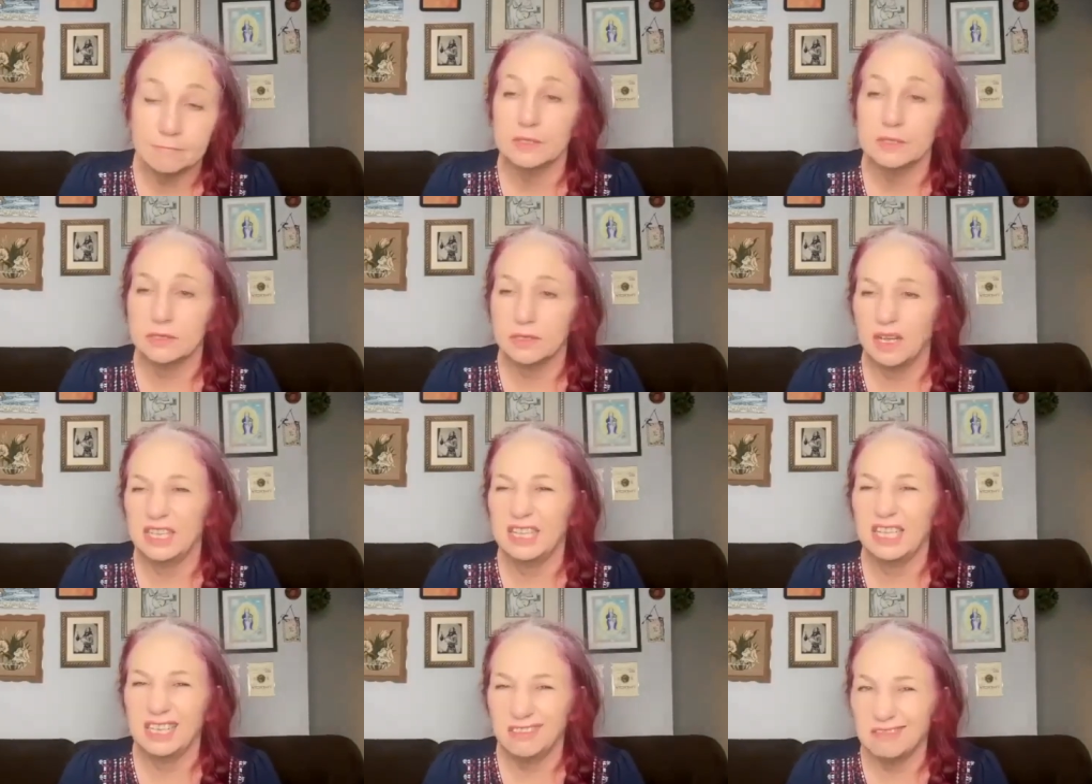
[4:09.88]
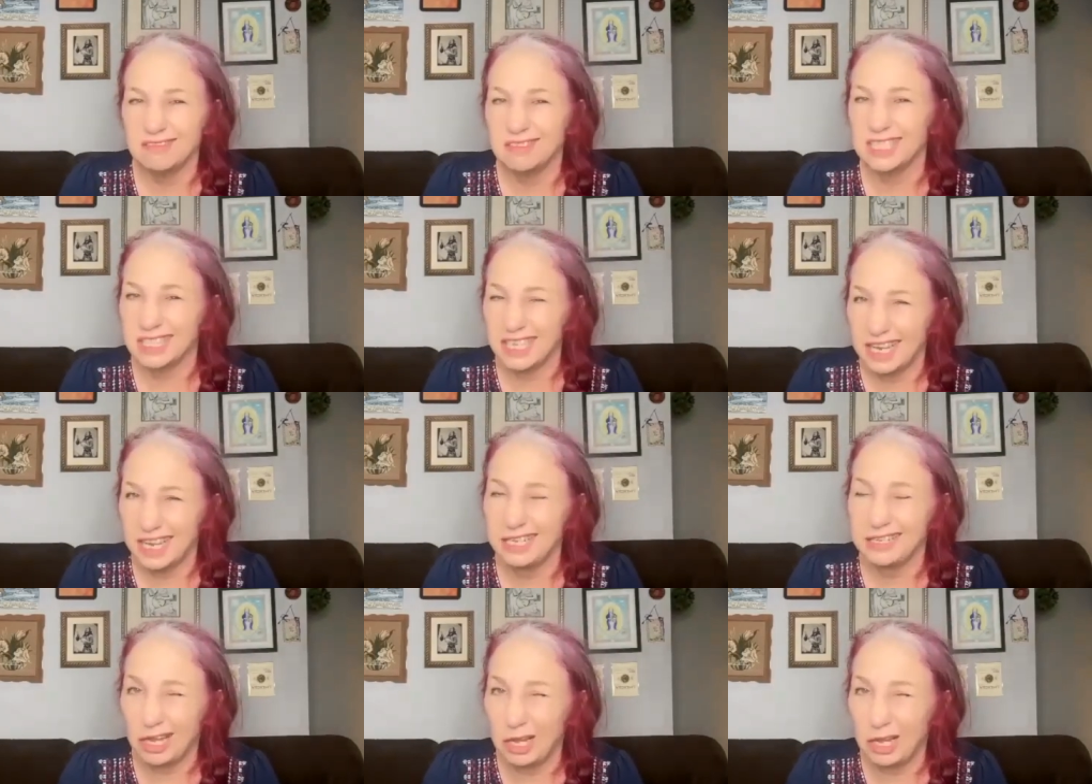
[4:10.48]
So I think, does
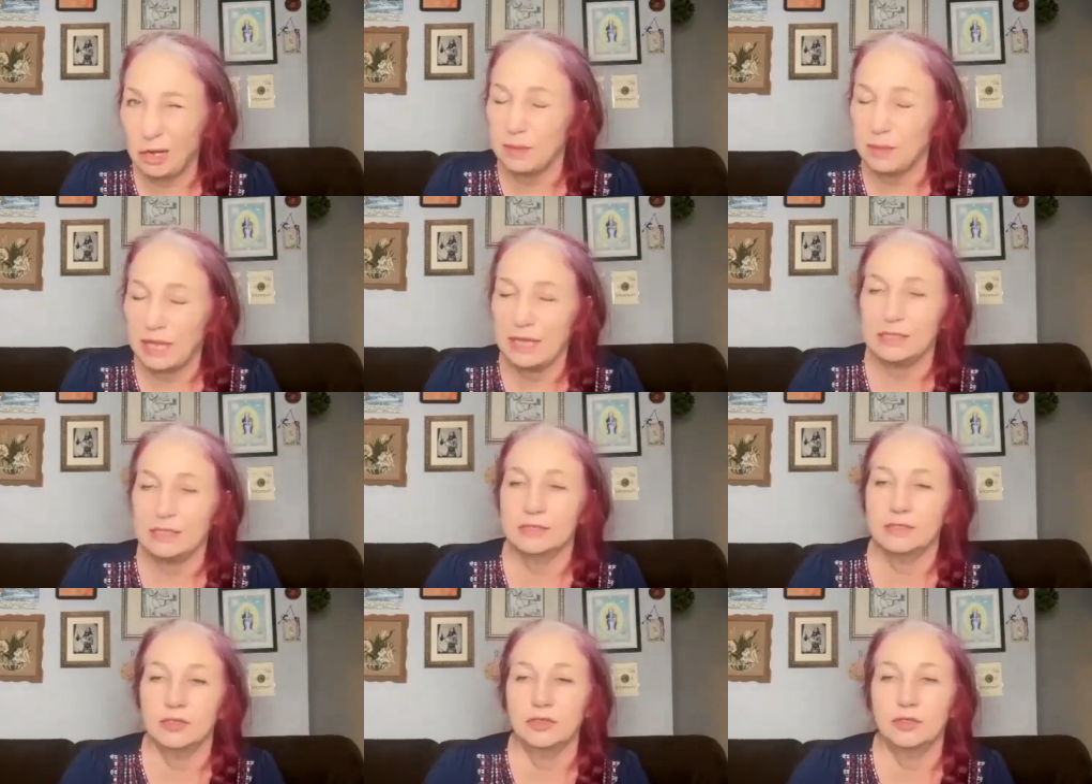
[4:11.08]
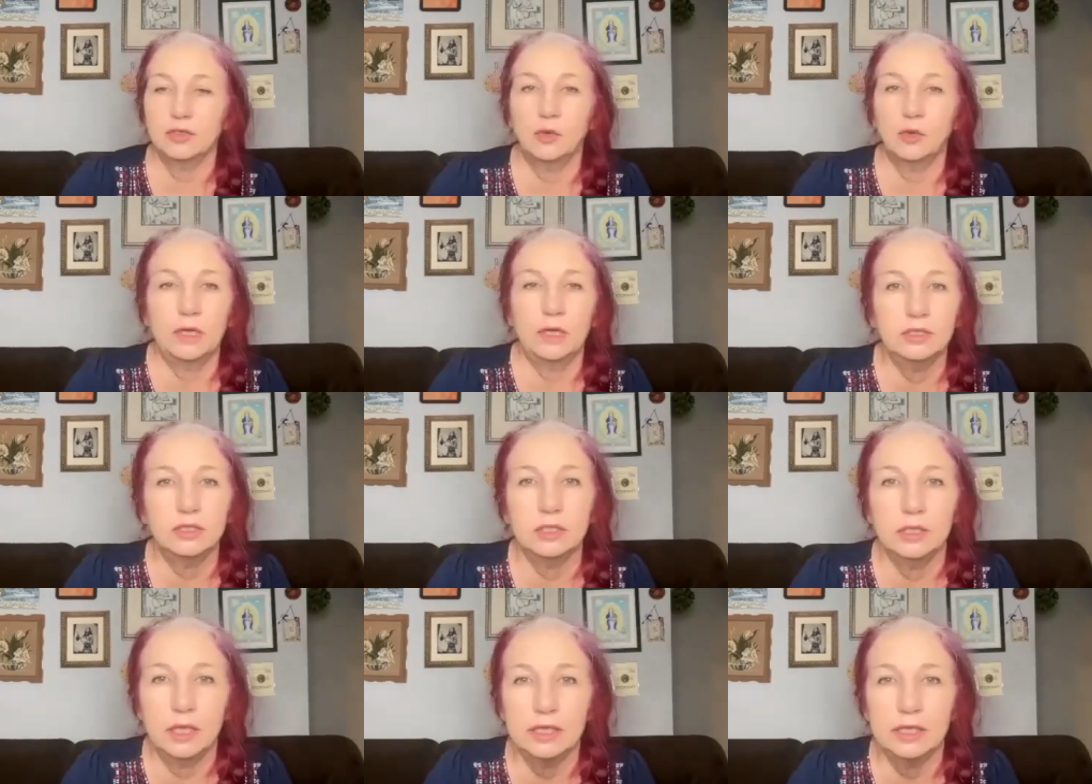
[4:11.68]
that, I hope that answers your
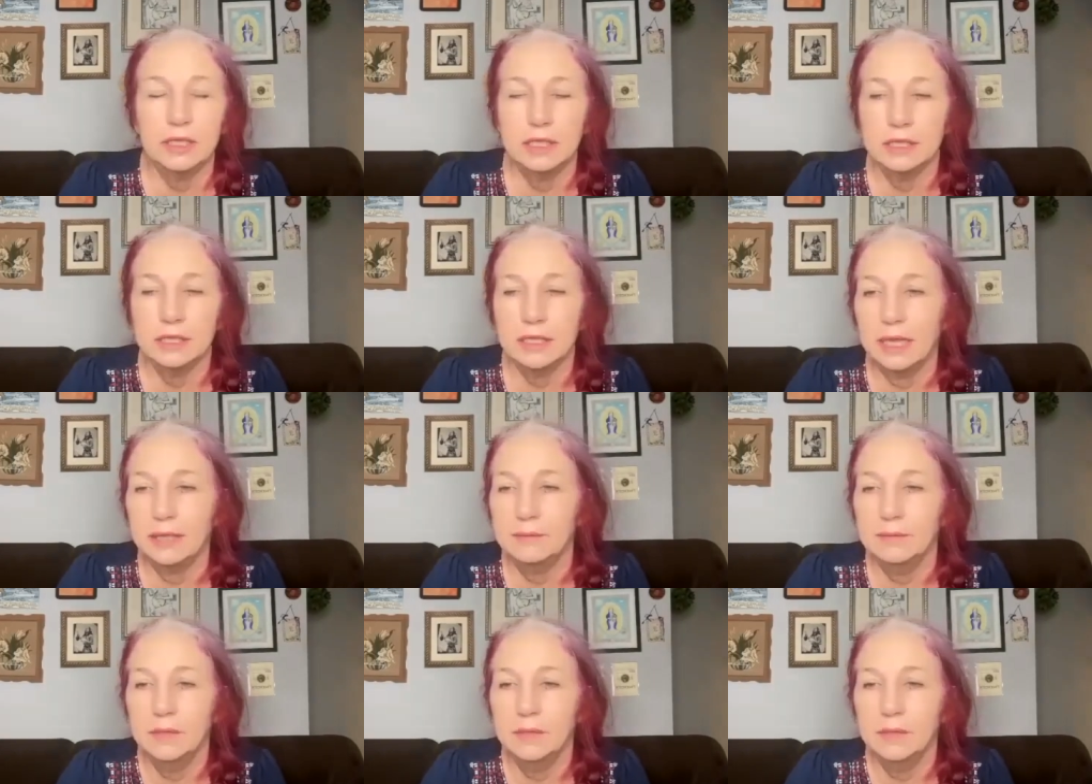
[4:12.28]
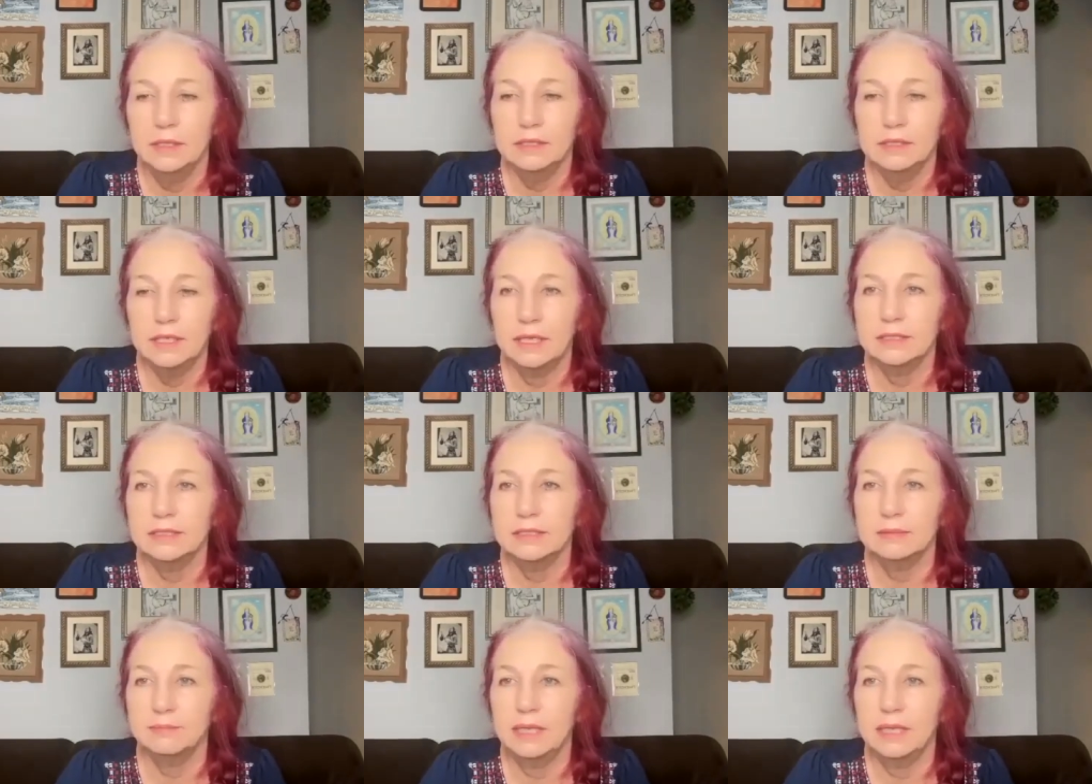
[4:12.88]
question. I think that
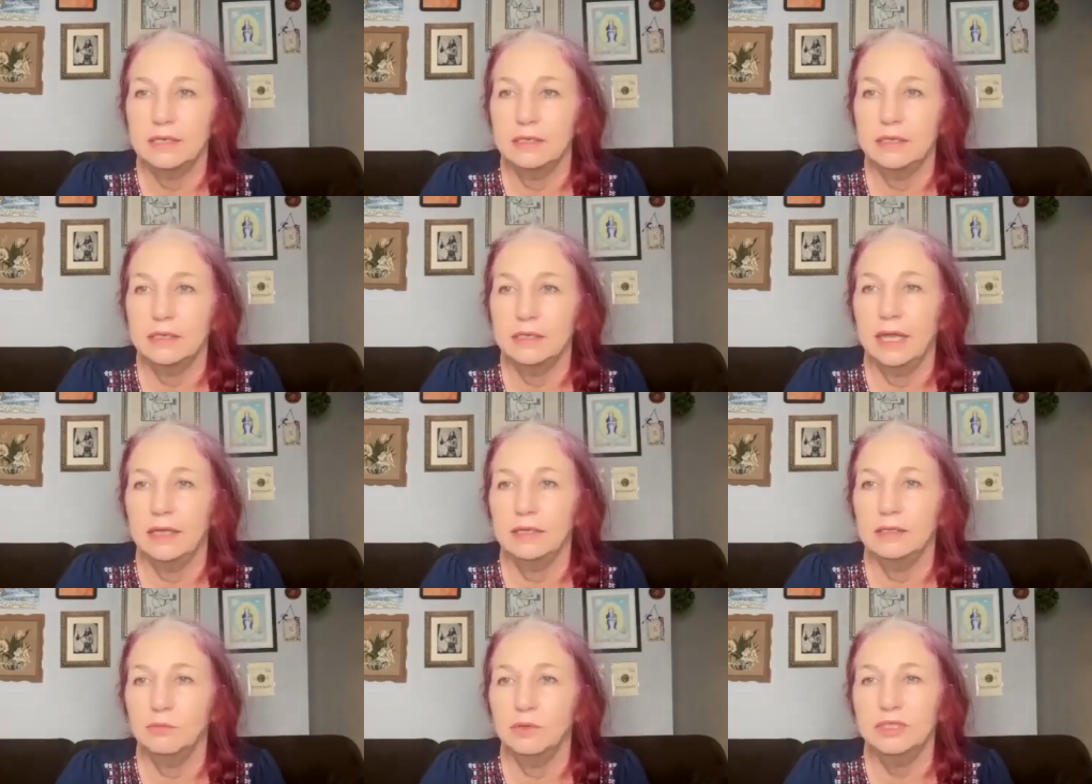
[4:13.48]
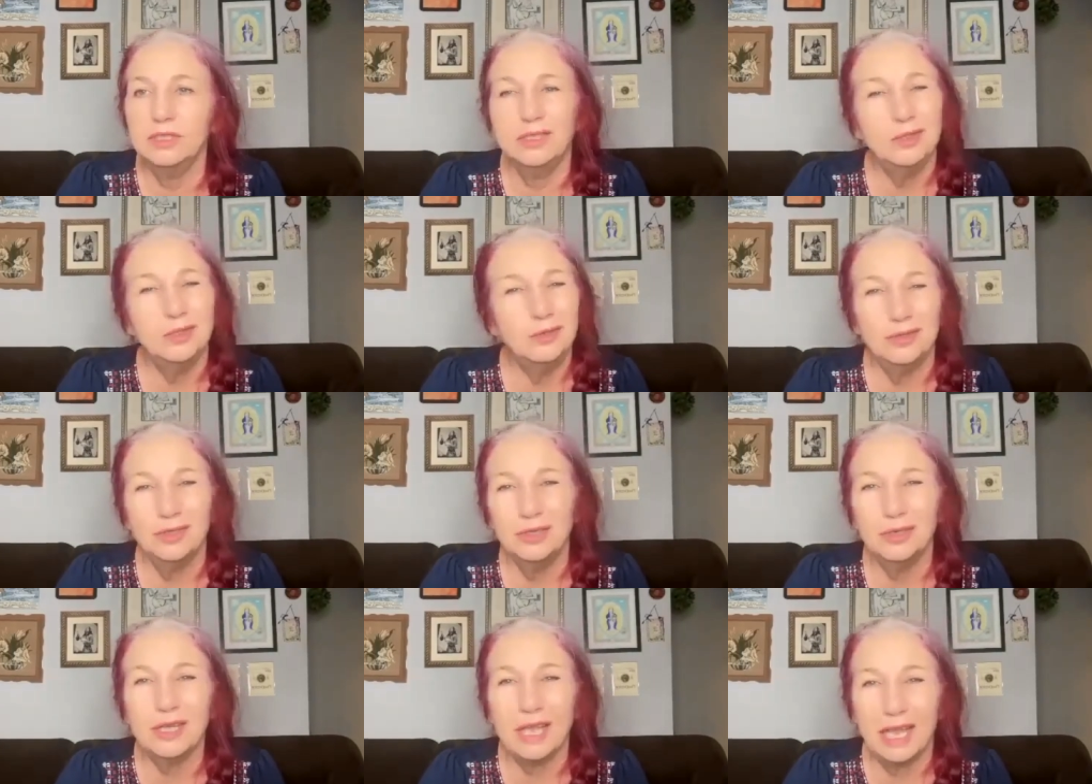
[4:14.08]
does. But yeah, once you,
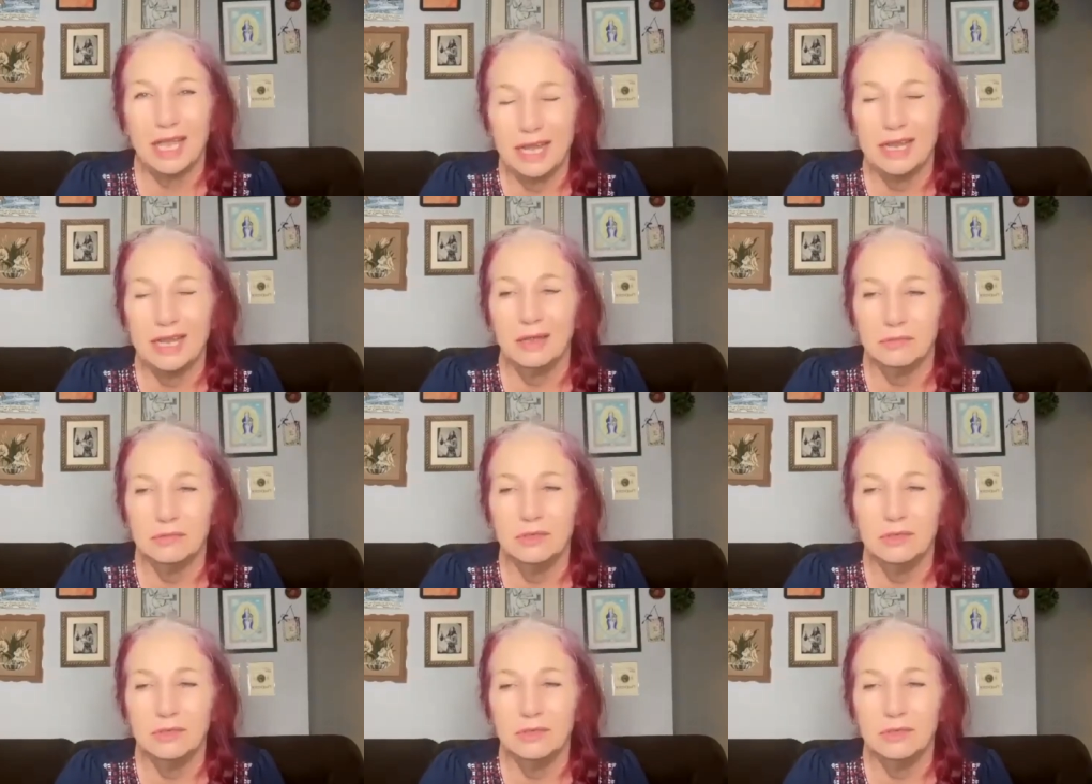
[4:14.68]
you'll get it.